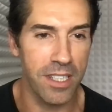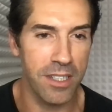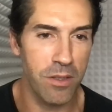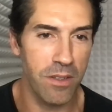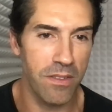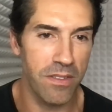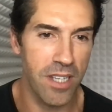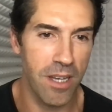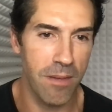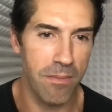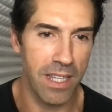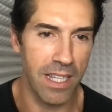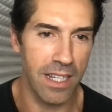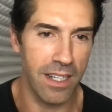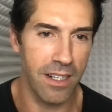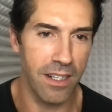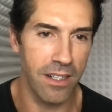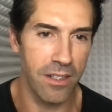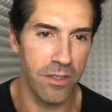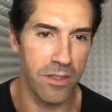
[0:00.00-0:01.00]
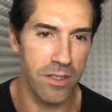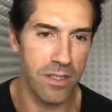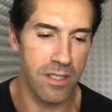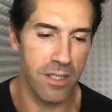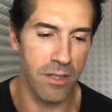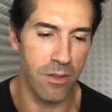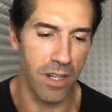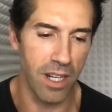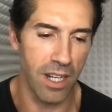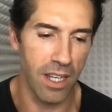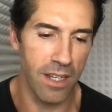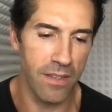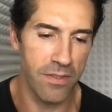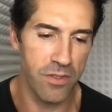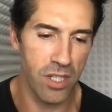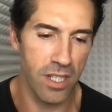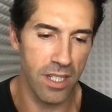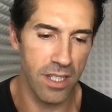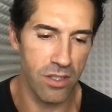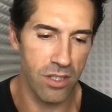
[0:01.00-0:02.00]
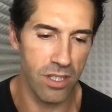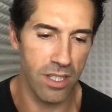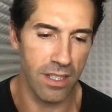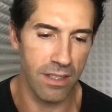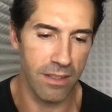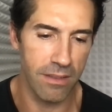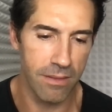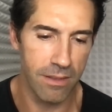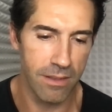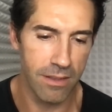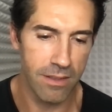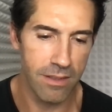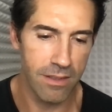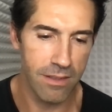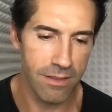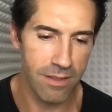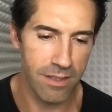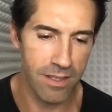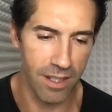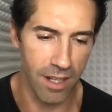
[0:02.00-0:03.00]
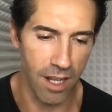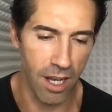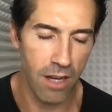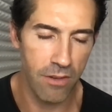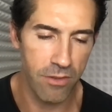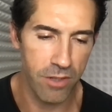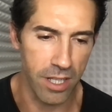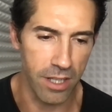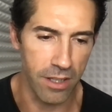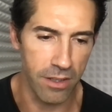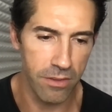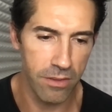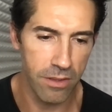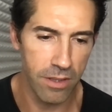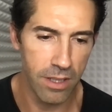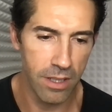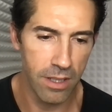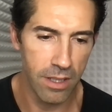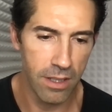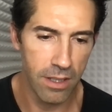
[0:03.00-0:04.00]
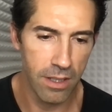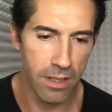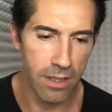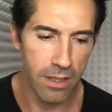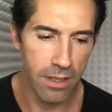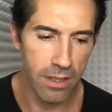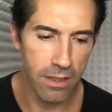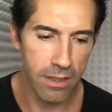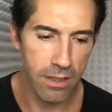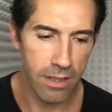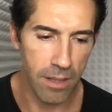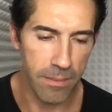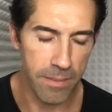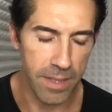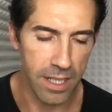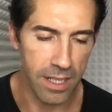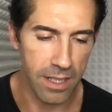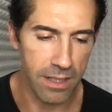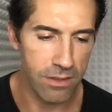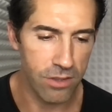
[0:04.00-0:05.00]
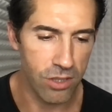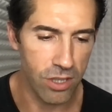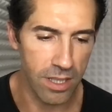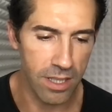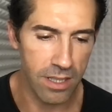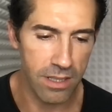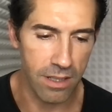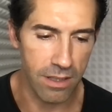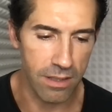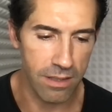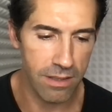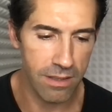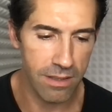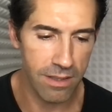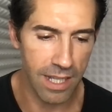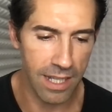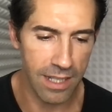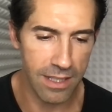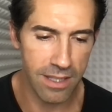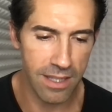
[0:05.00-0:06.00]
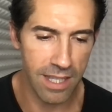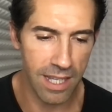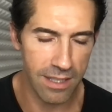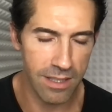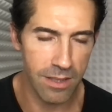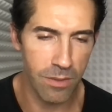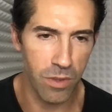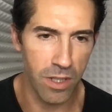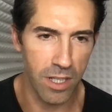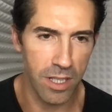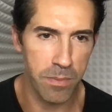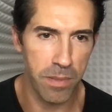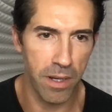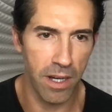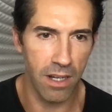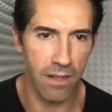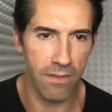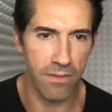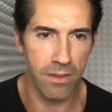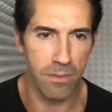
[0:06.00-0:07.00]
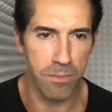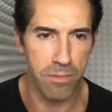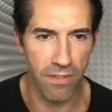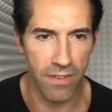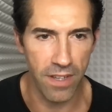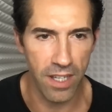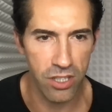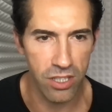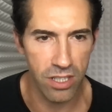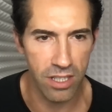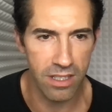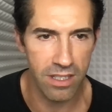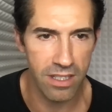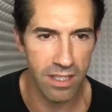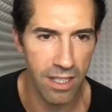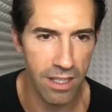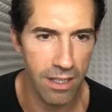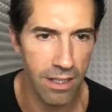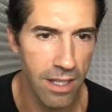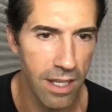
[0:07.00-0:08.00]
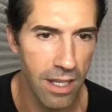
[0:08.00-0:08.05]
to have come that close to a life-changing scenario. I mean, Jesus, that's the worst part of the profession, isn't it?